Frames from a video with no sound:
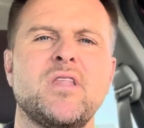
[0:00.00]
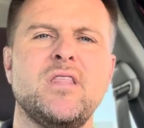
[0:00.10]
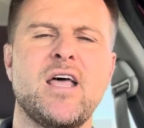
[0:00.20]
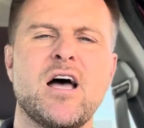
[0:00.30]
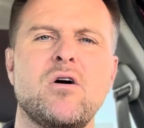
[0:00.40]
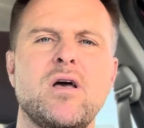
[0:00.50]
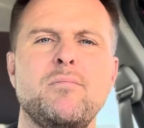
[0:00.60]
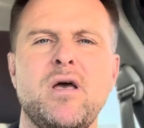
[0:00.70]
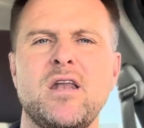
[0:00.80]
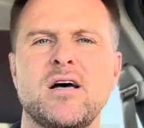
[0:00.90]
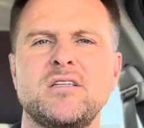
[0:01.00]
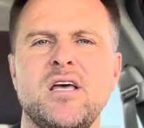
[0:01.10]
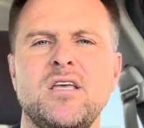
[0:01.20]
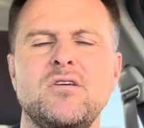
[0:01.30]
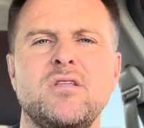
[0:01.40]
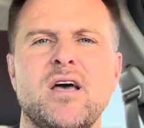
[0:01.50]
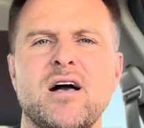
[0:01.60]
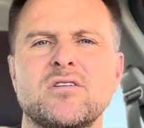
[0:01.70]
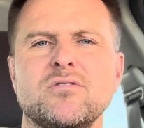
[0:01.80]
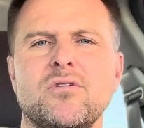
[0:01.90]
Now, it may not take you the
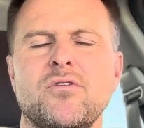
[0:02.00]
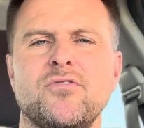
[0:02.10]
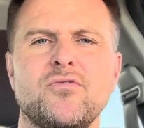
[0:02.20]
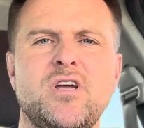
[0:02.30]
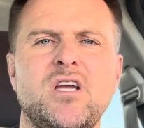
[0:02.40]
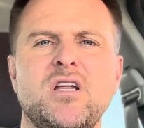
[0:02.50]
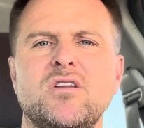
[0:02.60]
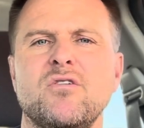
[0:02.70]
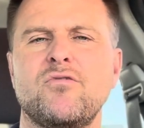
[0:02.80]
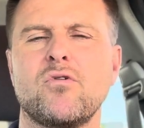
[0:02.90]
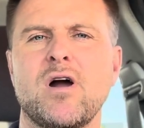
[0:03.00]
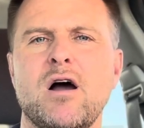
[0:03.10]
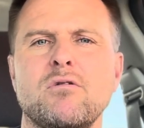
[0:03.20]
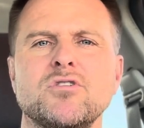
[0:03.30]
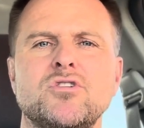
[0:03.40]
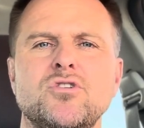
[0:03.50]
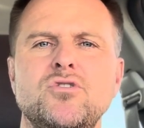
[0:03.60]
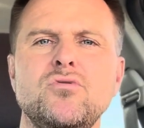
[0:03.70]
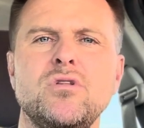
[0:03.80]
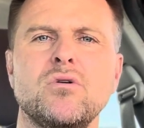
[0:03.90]
actual 3 to 4 hours to
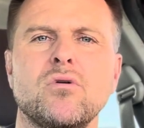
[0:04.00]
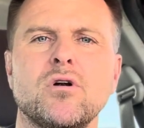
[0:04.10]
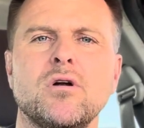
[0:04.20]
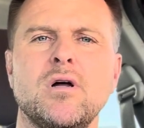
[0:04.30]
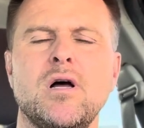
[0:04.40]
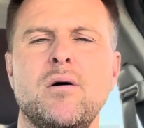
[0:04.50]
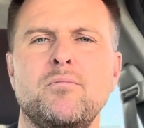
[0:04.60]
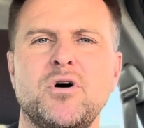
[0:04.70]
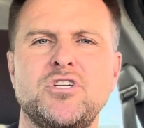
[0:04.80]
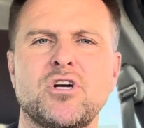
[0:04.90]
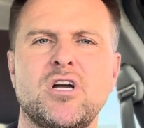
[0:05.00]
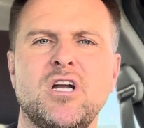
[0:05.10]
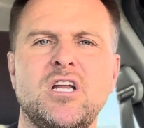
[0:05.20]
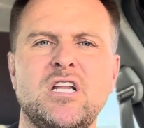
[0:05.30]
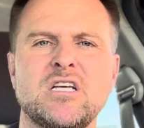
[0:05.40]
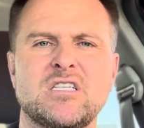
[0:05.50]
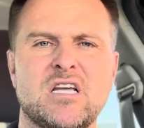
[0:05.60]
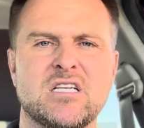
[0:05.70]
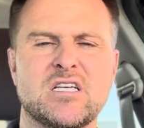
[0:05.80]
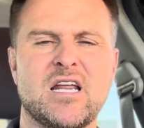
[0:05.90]
do the order, but you're going to need to
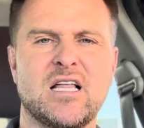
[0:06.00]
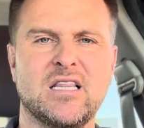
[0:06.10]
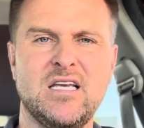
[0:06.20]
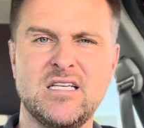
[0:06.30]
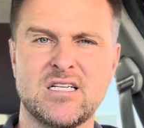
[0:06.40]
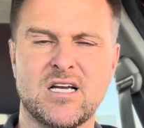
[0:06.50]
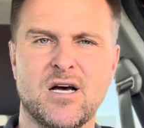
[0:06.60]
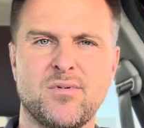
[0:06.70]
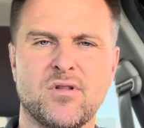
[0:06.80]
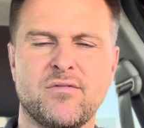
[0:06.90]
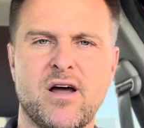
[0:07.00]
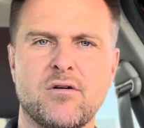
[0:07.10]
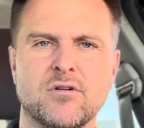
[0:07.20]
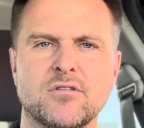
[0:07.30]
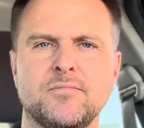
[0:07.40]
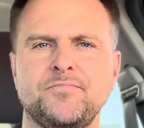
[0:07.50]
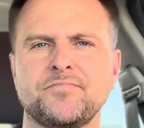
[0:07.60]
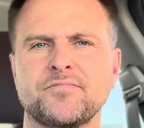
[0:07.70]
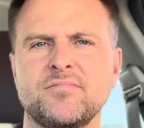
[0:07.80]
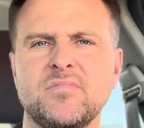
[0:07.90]
set aside at least a couple of hours
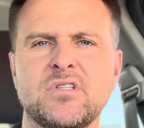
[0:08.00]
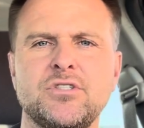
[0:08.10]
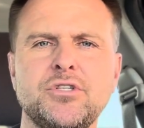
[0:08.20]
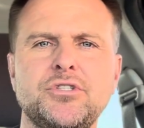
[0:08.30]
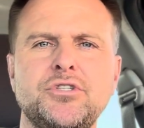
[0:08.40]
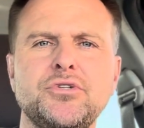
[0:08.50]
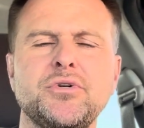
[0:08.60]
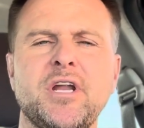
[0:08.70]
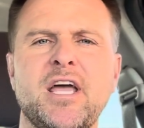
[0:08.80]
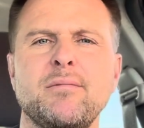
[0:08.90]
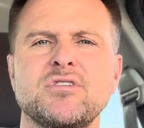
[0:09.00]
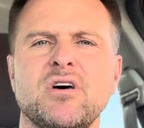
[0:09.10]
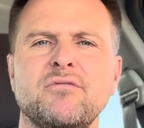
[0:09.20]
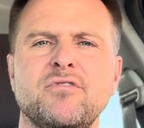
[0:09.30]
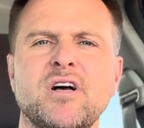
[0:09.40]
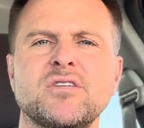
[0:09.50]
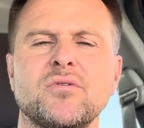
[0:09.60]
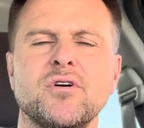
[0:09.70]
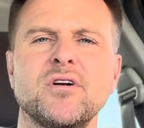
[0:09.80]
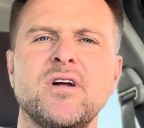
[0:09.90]
to do an Amazon Flex
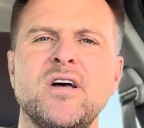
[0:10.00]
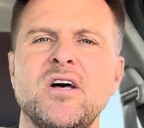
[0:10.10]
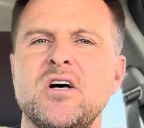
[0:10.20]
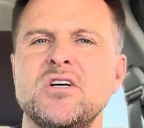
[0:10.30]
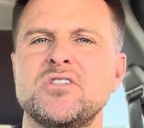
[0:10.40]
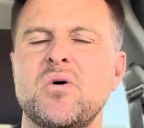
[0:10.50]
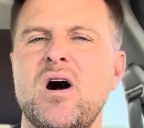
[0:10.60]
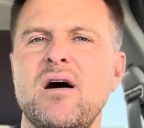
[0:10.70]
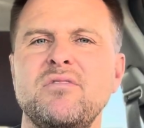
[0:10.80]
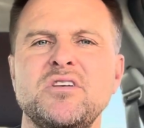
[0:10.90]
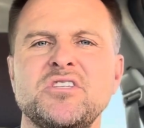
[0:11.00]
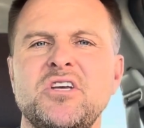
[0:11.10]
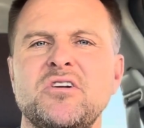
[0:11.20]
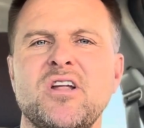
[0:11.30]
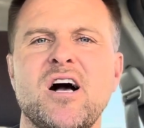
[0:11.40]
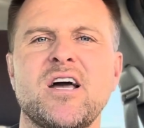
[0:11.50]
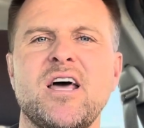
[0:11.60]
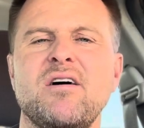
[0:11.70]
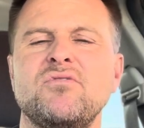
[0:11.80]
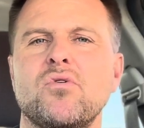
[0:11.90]
order. So obviously, you're not going
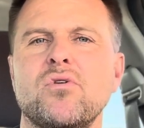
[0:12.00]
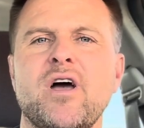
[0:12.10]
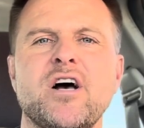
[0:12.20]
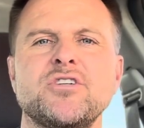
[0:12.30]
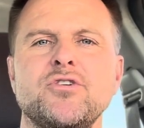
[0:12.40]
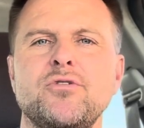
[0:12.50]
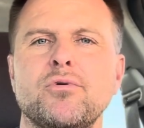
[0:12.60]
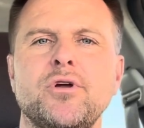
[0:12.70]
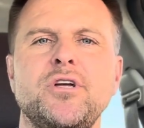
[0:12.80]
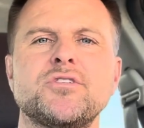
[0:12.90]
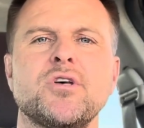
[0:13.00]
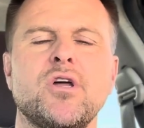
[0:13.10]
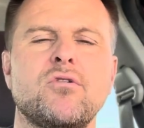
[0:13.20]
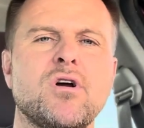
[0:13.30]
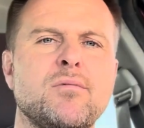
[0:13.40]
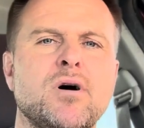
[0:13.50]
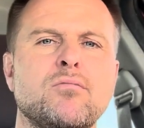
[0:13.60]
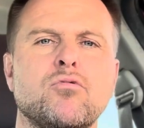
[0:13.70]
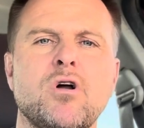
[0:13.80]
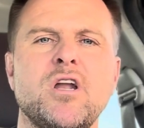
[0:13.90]
to have DoorDash, Uber Eats, and
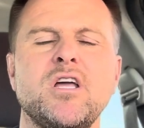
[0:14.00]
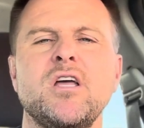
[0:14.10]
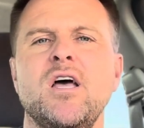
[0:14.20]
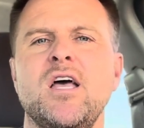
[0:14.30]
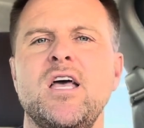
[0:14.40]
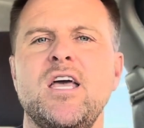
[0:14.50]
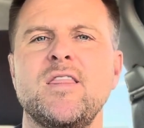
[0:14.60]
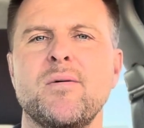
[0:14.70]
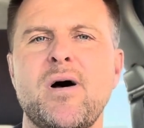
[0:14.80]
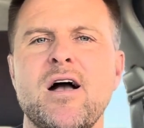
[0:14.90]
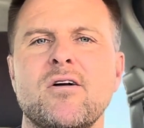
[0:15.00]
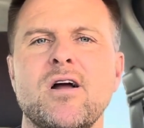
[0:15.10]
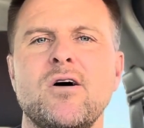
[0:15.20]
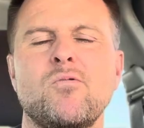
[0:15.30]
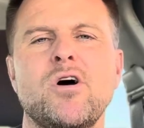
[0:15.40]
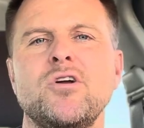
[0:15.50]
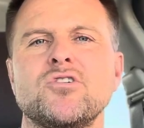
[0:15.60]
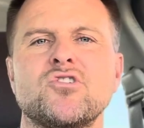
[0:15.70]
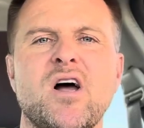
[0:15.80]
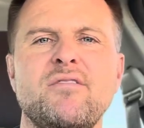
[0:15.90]
Grubhub running in the background while you're
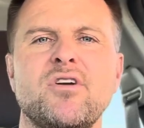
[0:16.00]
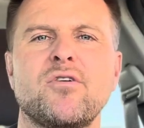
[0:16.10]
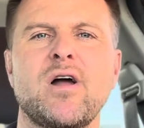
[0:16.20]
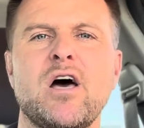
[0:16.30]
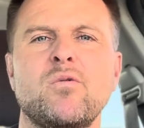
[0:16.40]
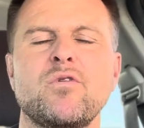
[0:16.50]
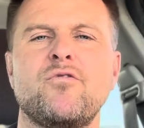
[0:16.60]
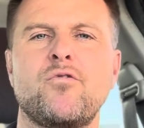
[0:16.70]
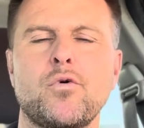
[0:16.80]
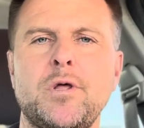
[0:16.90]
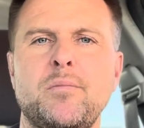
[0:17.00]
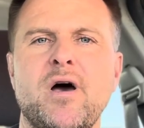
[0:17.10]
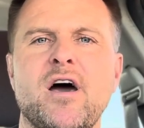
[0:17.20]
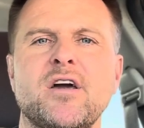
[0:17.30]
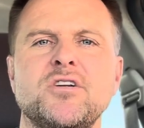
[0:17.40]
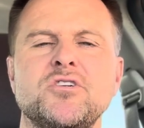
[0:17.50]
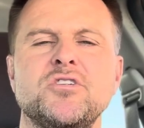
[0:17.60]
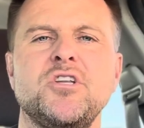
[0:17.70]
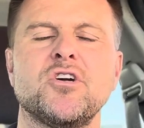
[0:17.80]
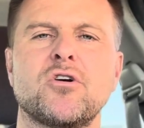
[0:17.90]
driving around with 40
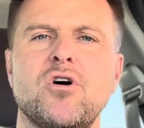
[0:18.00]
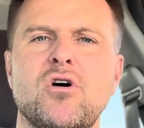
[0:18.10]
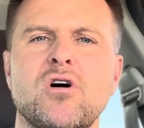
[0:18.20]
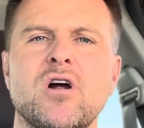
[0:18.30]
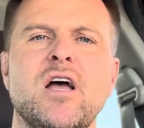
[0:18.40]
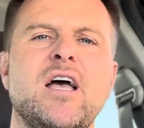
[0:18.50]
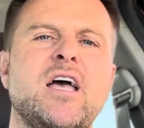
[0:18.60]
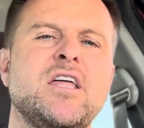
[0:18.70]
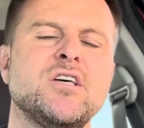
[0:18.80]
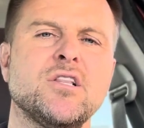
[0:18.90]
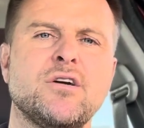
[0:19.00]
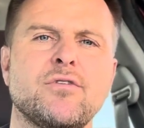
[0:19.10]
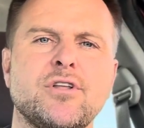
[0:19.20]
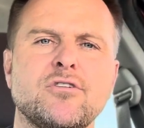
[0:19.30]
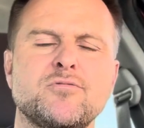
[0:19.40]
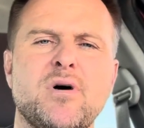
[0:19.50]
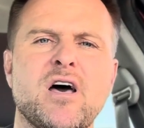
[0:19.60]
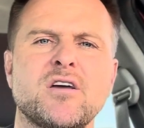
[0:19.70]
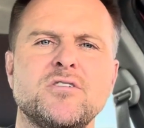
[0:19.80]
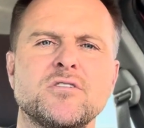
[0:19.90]
packages in your car and delivering those
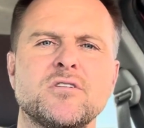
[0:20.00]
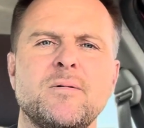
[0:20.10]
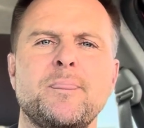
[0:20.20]
packages.